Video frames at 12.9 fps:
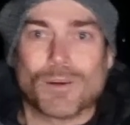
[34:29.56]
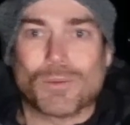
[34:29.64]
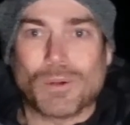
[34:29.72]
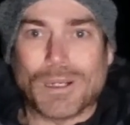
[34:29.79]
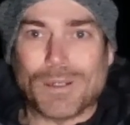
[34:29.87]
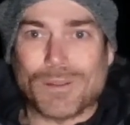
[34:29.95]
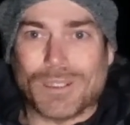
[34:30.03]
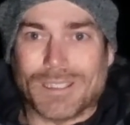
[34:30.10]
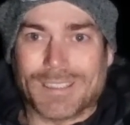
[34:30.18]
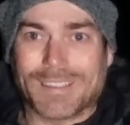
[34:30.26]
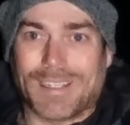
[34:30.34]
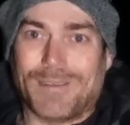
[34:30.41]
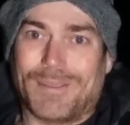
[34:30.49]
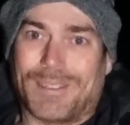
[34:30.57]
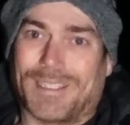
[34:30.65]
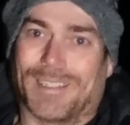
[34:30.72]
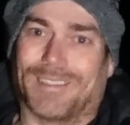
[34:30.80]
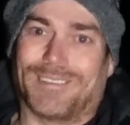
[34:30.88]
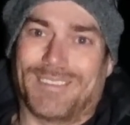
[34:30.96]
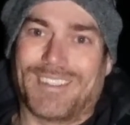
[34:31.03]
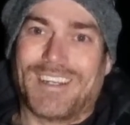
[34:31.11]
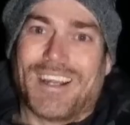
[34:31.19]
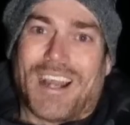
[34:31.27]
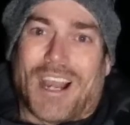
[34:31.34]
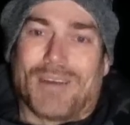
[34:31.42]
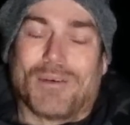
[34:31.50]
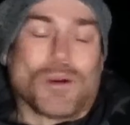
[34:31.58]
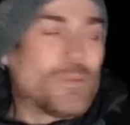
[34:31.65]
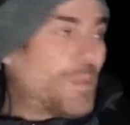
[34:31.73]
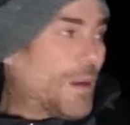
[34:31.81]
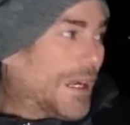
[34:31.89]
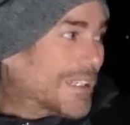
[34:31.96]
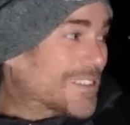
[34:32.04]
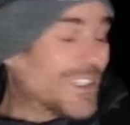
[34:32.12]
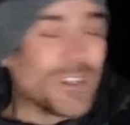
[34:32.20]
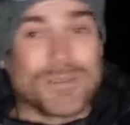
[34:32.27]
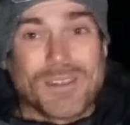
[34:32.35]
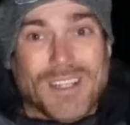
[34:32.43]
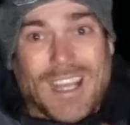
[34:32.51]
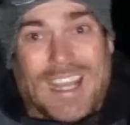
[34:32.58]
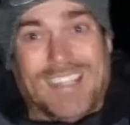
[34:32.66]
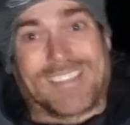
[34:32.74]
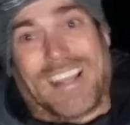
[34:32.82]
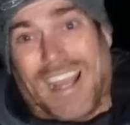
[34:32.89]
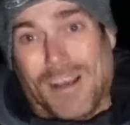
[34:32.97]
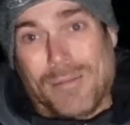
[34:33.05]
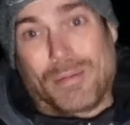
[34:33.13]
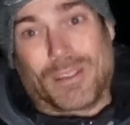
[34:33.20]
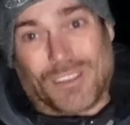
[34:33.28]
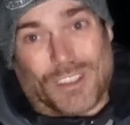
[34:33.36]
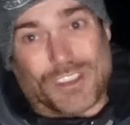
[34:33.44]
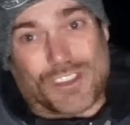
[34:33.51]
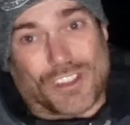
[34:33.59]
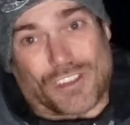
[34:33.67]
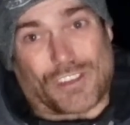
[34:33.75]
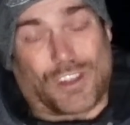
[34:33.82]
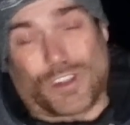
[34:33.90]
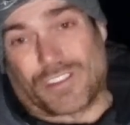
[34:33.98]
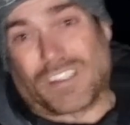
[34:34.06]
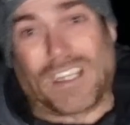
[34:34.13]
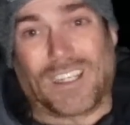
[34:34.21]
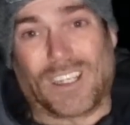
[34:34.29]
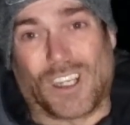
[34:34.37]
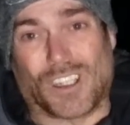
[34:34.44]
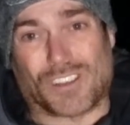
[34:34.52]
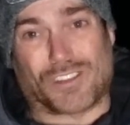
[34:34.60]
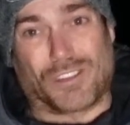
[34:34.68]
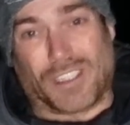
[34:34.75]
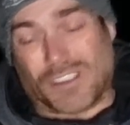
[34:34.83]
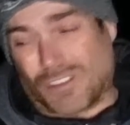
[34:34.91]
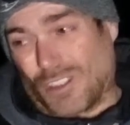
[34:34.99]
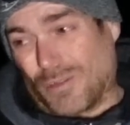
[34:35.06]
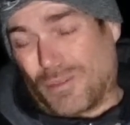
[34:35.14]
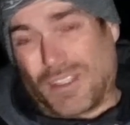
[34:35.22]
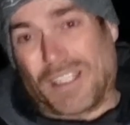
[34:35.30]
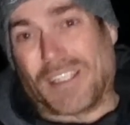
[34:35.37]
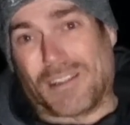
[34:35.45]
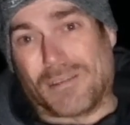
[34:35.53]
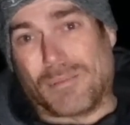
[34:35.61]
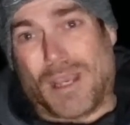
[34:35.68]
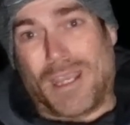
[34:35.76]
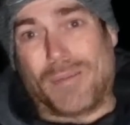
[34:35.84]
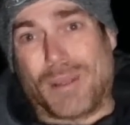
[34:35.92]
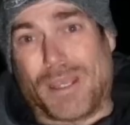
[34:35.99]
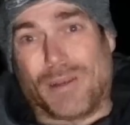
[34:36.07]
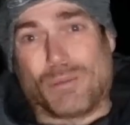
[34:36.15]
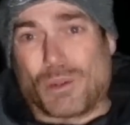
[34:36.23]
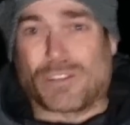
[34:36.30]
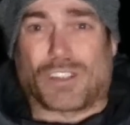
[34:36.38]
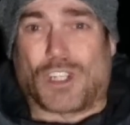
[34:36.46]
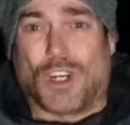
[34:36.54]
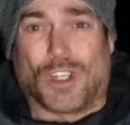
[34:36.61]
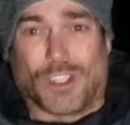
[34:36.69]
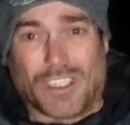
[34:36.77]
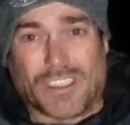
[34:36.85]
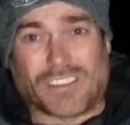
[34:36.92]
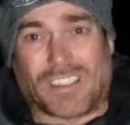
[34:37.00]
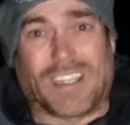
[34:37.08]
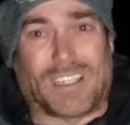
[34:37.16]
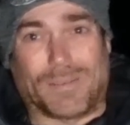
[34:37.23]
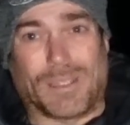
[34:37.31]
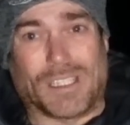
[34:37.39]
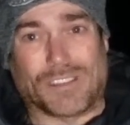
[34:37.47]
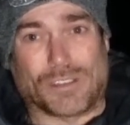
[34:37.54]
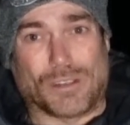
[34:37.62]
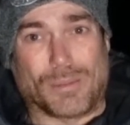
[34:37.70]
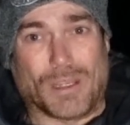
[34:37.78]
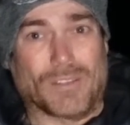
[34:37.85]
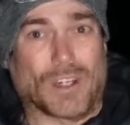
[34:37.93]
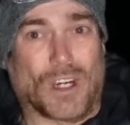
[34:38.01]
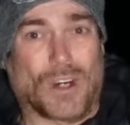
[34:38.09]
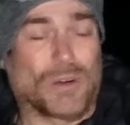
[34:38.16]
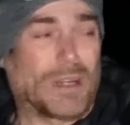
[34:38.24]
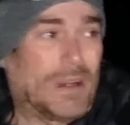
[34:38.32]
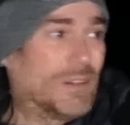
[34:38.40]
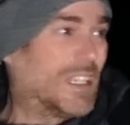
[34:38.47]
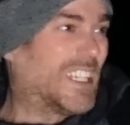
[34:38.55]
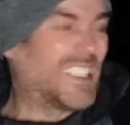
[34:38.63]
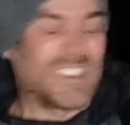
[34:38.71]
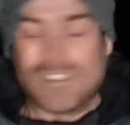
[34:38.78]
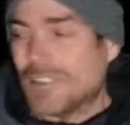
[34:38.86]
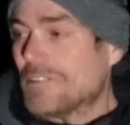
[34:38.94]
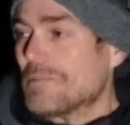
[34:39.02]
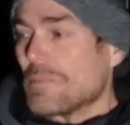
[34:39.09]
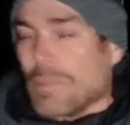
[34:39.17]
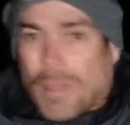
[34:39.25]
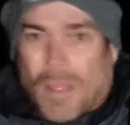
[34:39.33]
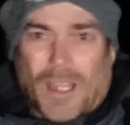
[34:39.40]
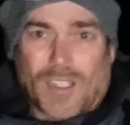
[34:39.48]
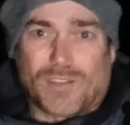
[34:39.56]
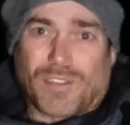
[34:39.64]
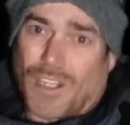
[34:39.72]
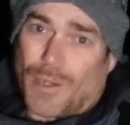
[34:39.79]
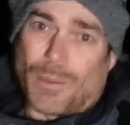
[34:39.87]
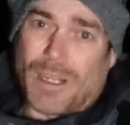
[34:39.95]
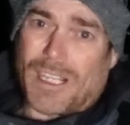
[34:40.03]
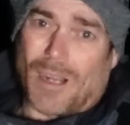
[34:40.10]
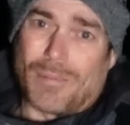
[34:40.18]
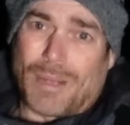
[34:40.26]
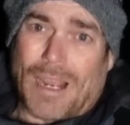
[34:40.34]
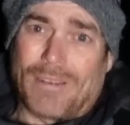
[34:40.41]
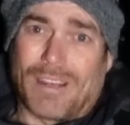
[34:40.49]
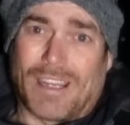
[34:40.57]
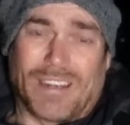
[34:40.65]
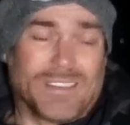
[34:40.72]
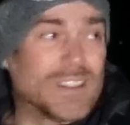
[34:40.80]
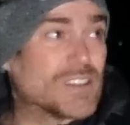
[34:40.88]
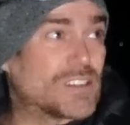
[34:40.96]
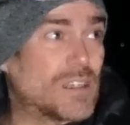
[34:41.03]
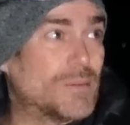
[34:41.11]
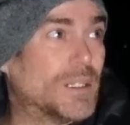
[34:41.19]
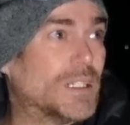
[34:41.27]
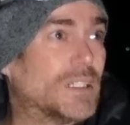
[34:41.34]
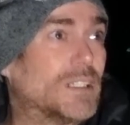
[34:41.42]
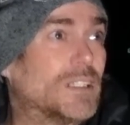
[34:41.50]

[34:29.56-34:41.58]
Well, there we go, I'm all packed up. As it happens, I just lost that last rig, so I'm thinking maybe it was a conger. It's taking me into a bit of a hole out there. It's funny, we come down here in the summer,